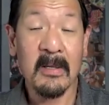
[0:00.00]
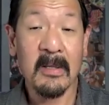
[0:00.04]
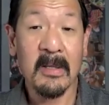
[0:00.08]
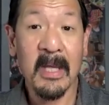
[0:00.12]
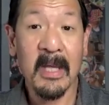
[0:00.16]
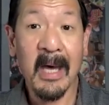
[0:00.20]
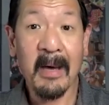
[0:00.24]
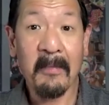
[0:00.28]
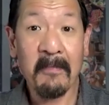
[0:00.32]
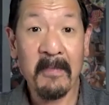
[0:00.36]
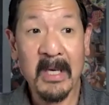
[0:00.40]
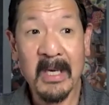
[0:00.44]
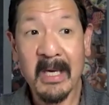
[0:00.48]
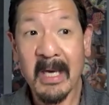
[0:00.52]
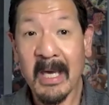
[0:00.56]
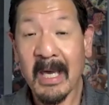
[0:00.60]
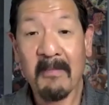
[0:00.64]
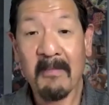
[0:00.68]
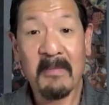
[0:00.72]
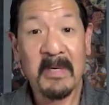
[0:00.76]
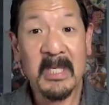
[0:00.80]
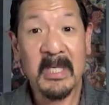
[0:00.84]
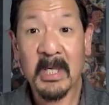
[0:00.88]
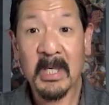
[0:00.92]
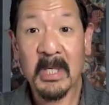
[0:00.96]
became
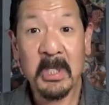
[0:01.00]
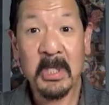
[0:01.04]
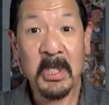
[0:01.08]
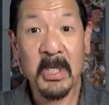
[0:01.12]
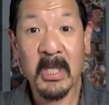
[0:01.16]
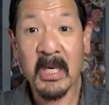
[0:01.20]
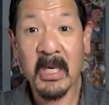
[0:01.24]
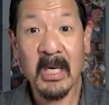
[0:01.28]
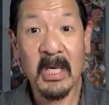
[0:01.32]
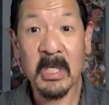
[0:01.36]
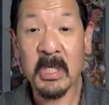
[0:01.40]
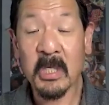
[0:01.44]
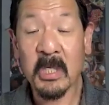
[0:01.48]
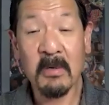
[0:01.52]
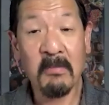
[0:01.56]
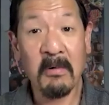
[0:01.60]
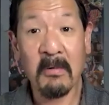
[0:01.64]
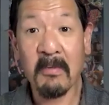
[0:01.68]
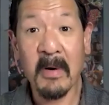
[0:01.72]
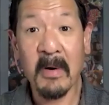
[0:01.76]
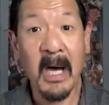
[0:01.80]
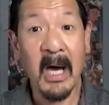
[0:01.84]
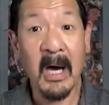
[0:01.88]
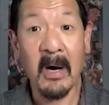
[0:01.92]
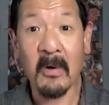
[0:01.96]
essentially a
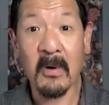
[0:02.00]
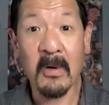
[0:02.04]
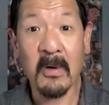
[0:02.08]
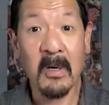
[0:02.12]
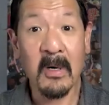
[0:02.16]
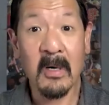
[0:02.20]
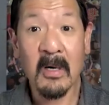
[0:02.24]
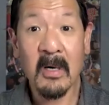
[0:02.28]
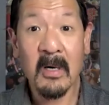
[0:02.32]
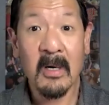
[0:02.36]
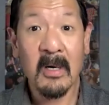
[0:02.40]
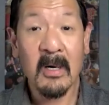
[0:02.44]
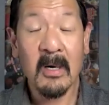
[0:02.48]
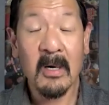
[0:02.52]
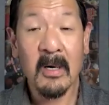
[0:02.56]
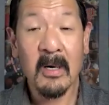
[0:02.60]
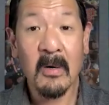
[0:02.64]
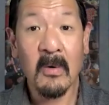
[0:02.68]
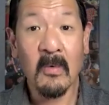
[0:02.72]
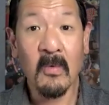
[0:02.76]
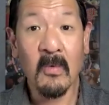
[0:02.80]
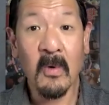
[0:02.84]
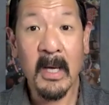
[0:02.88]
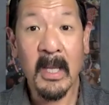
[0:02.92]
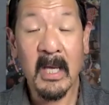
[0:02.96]
superpower
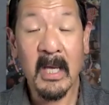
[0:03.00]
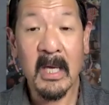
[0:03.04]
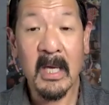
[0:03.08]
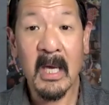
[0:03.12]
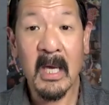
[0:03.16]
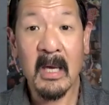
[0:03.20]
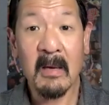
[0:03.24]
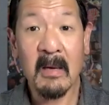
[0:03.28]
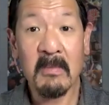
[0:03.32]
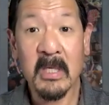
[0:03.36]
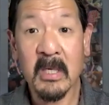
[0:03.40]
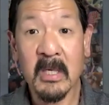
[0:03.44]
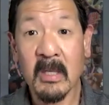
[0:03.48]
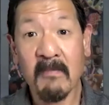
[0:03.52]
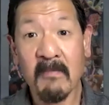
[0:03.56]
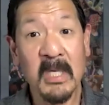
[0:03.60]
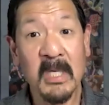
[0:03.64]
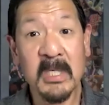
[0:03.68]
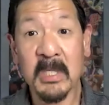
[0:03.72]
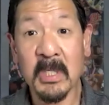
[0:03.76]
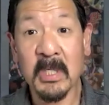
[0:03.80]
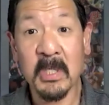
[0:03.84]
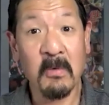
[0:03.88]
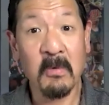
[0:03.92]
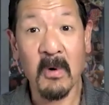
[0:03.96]
when it came to the
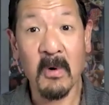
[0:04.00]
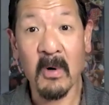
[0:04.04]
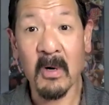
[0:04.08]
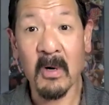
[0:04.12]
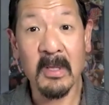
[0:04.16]
business world.